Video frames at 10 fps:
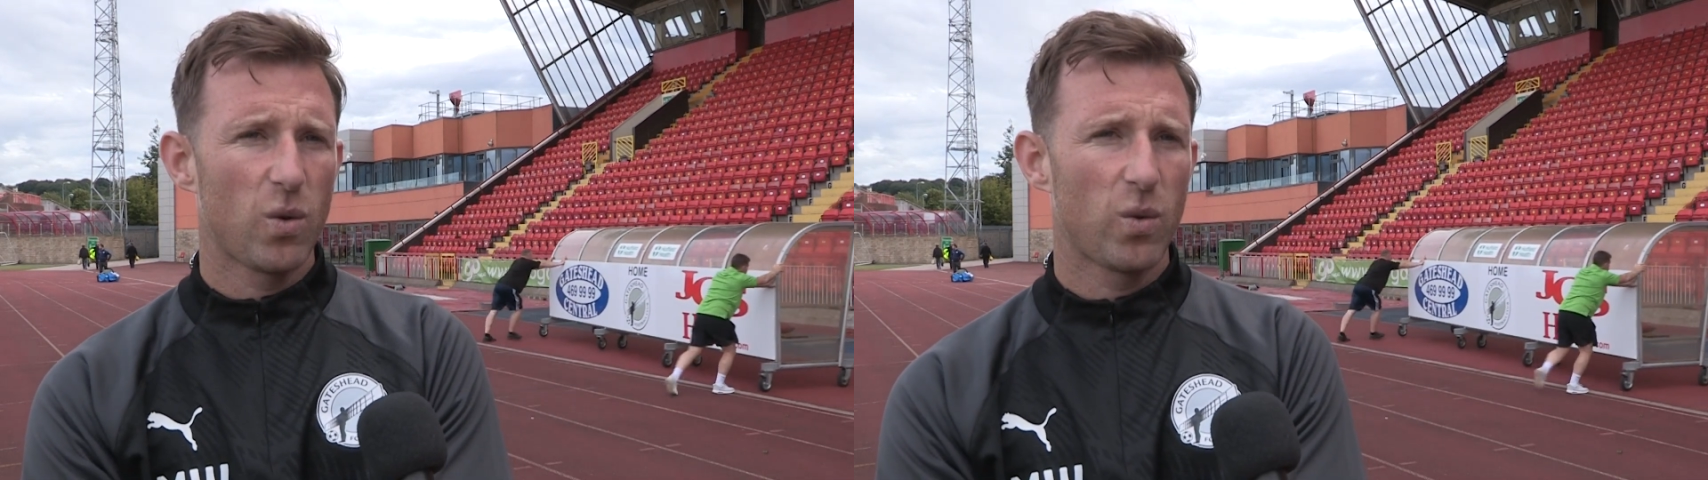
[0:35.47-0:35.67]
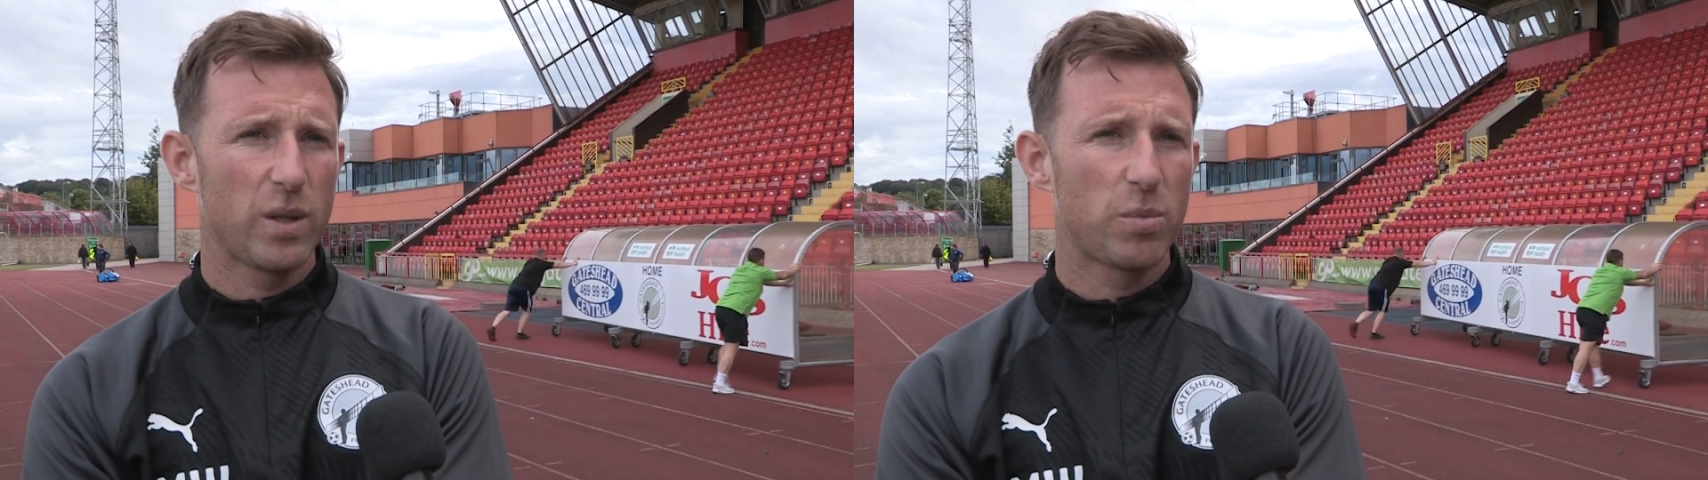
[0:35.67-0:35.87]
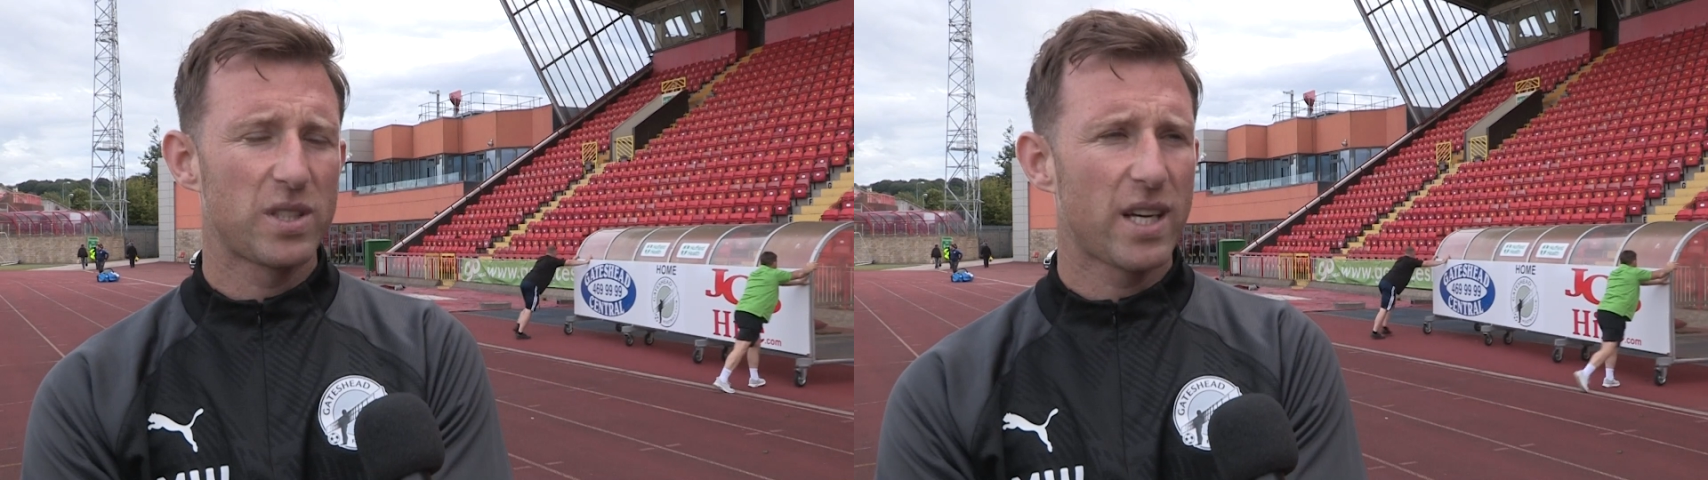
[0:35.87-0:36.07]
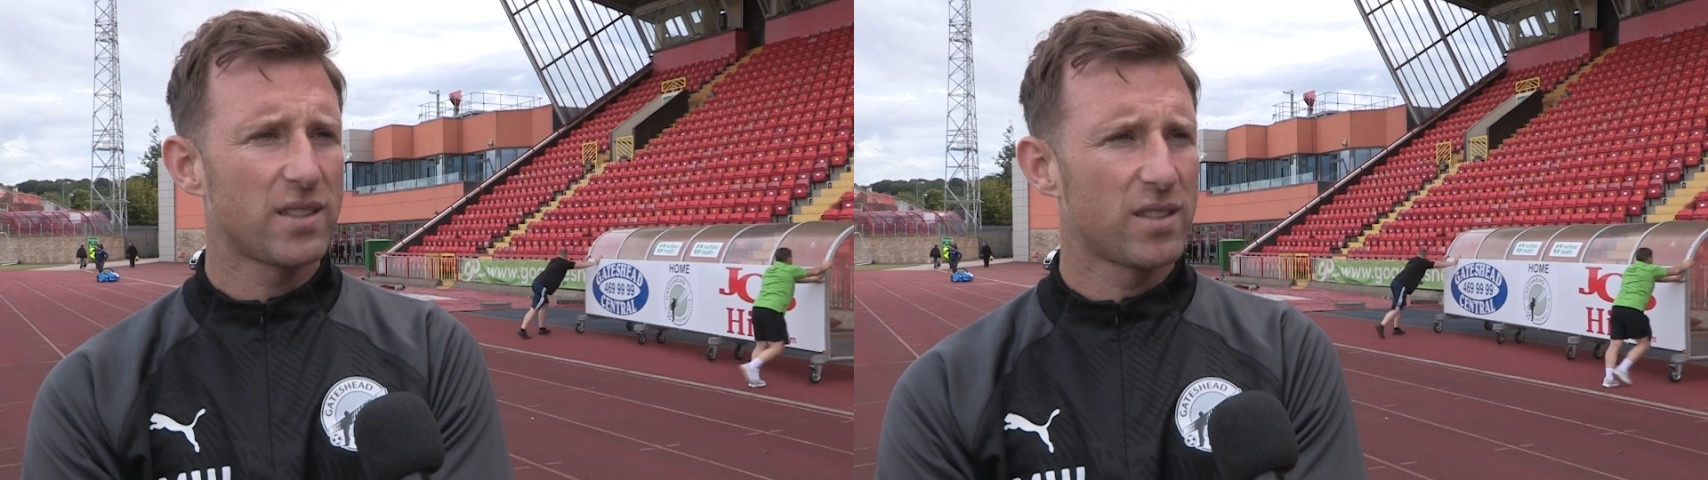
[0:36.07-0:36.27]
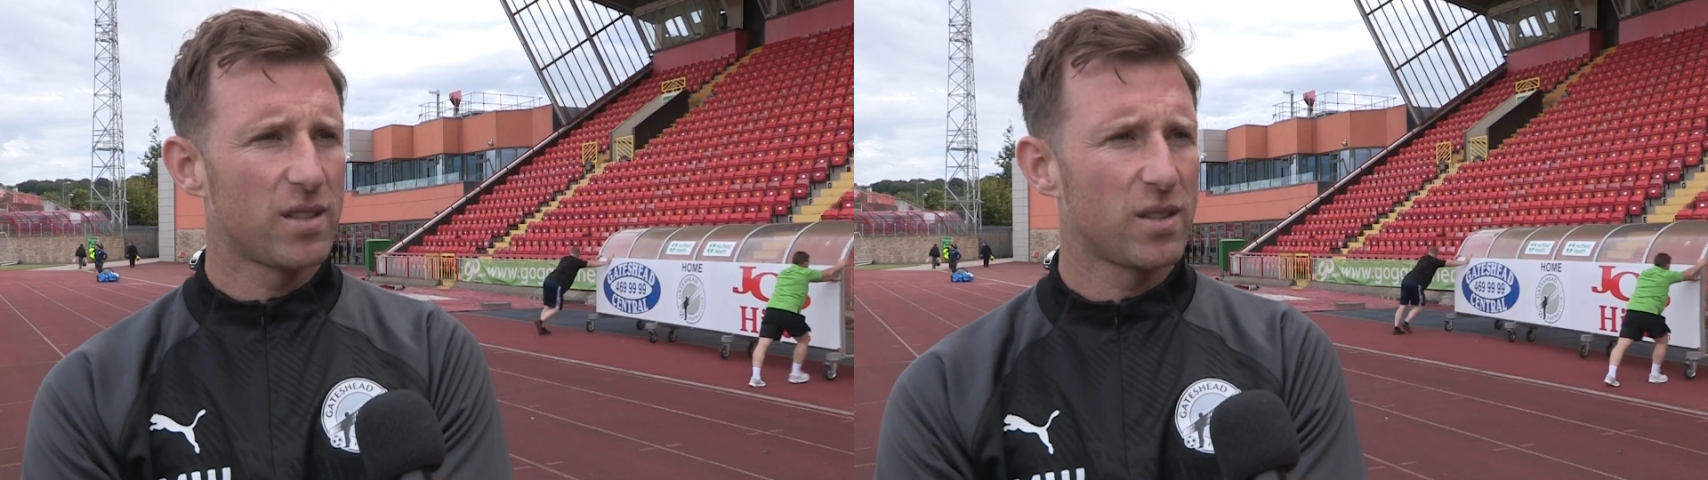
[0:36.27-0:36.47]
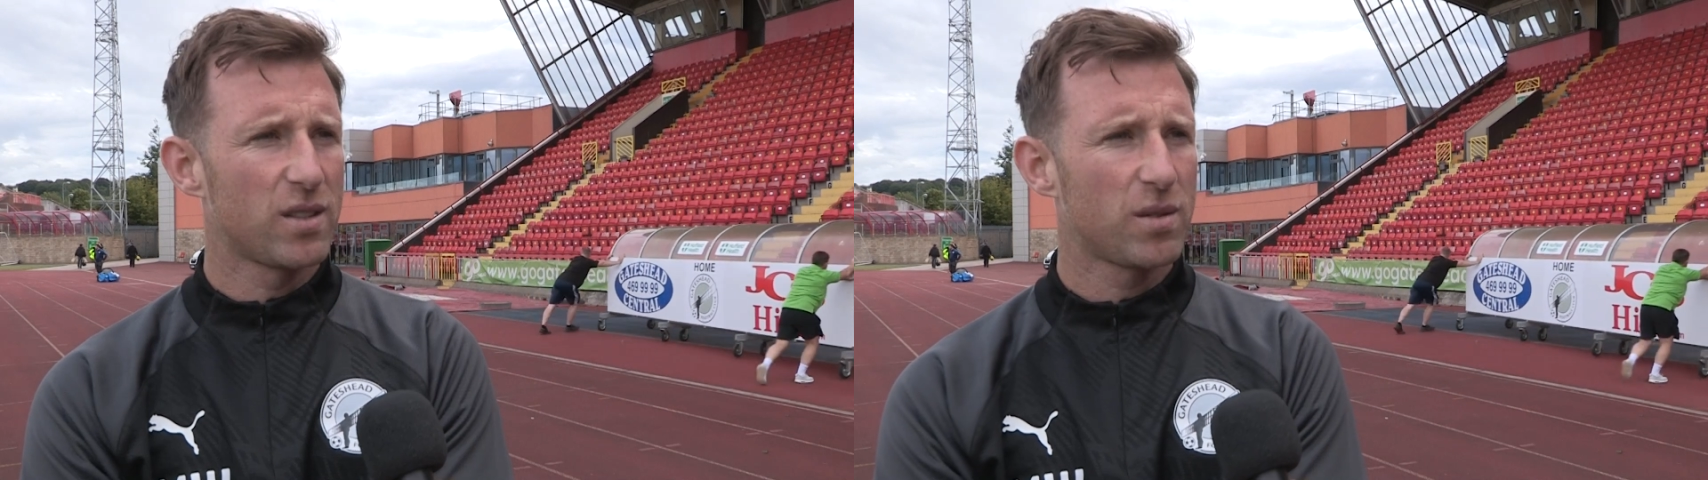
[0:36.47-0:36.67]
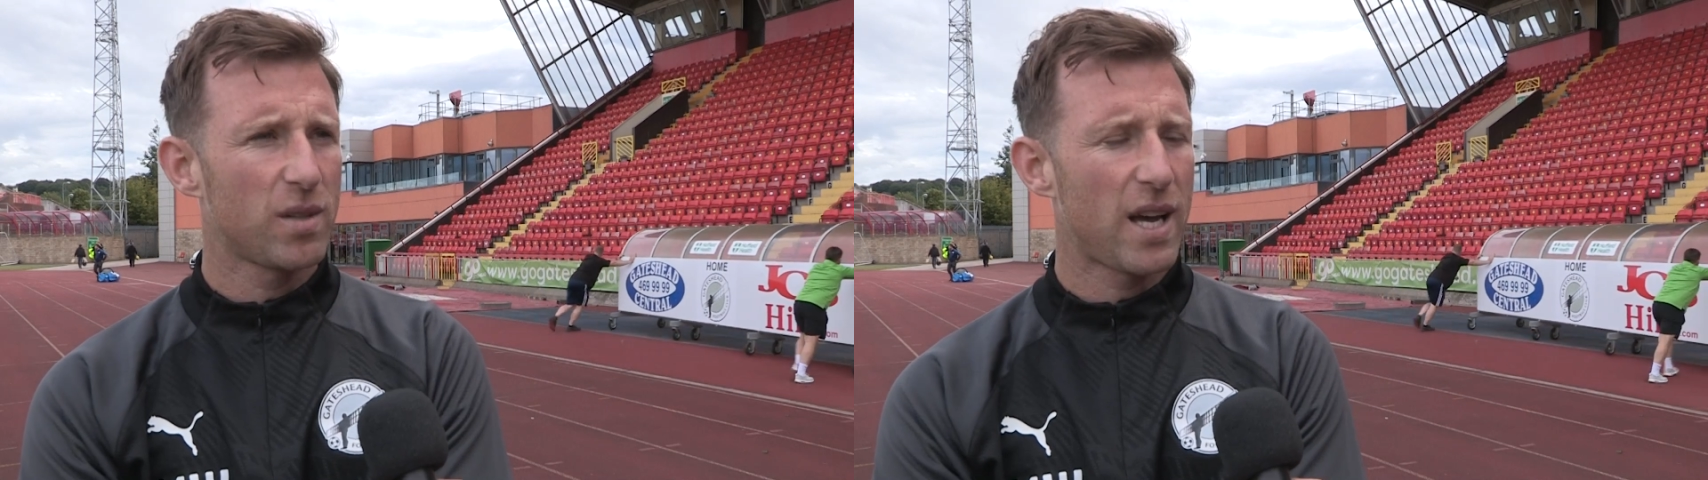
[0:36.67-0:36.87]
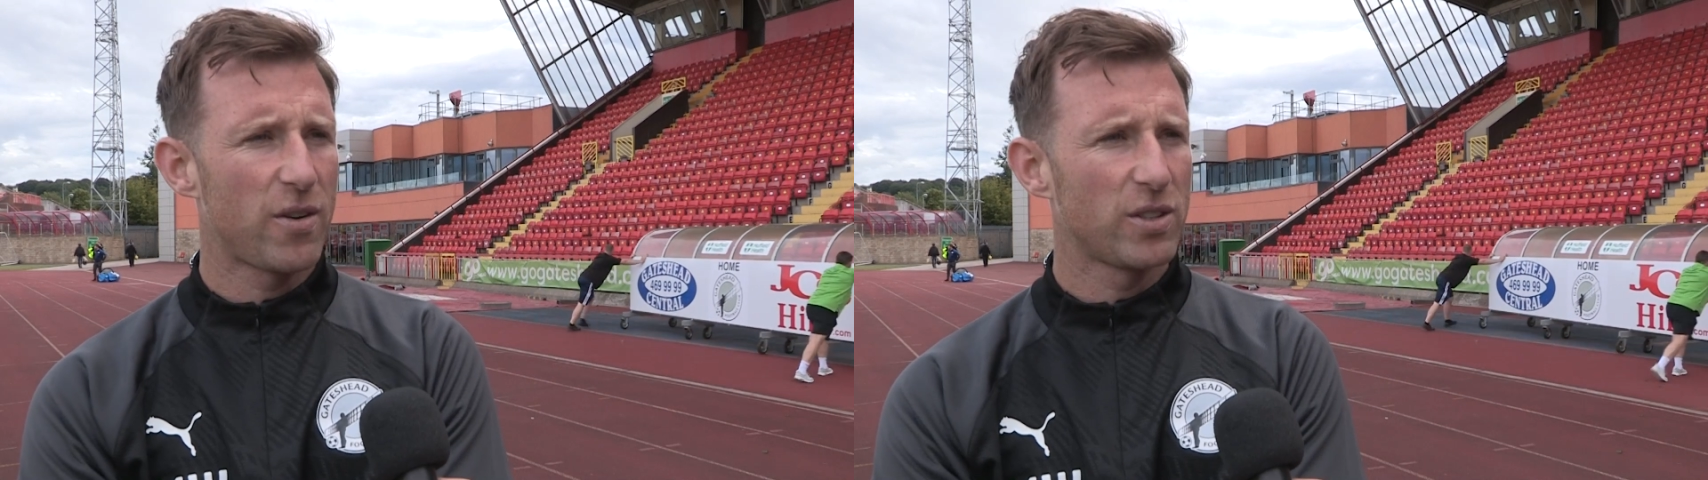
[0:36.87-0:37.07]
we protected the
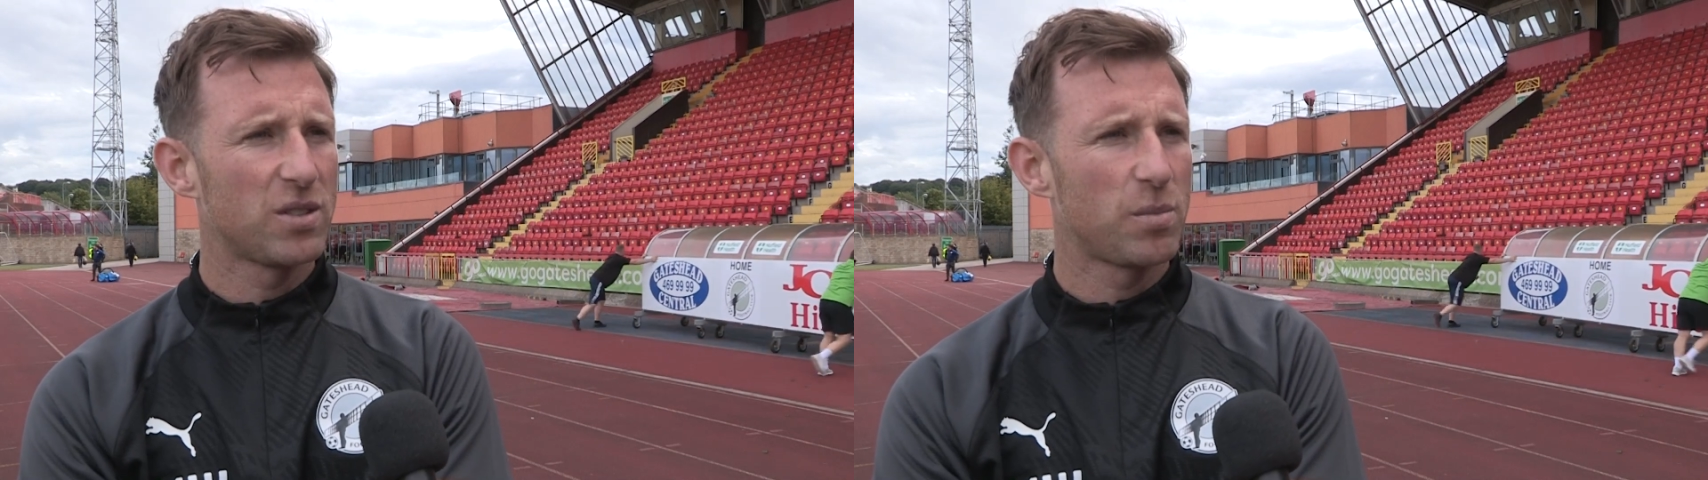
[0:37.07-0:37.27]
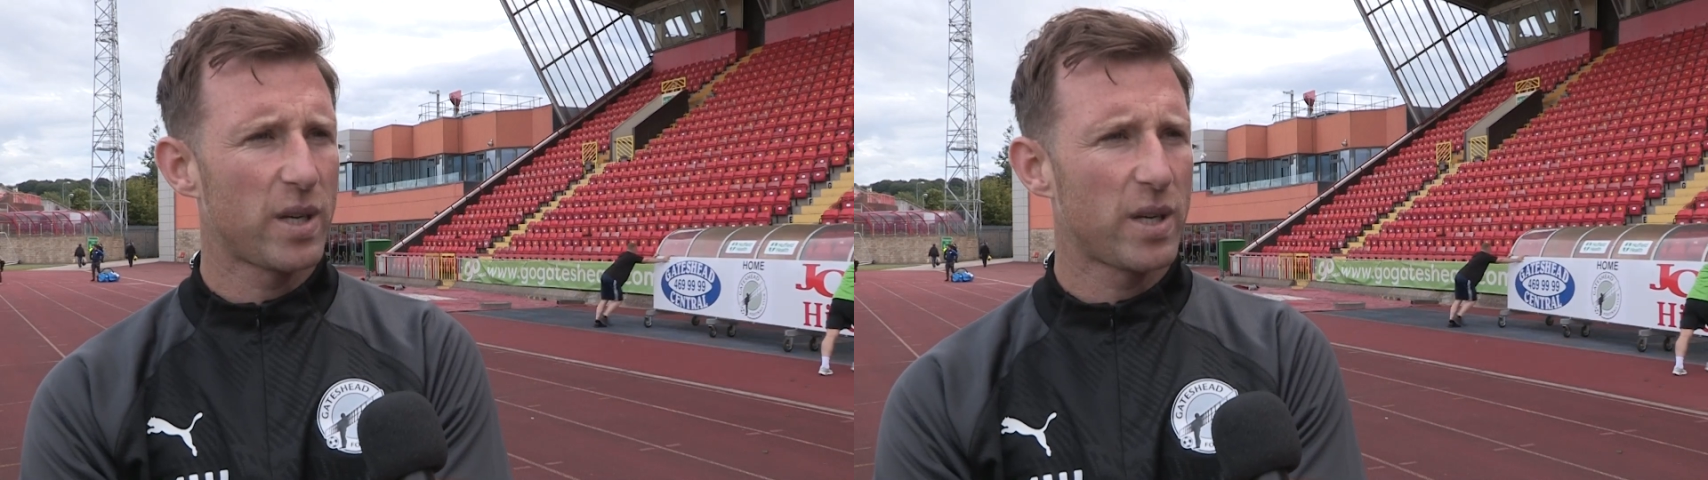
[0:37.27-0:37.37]
areas of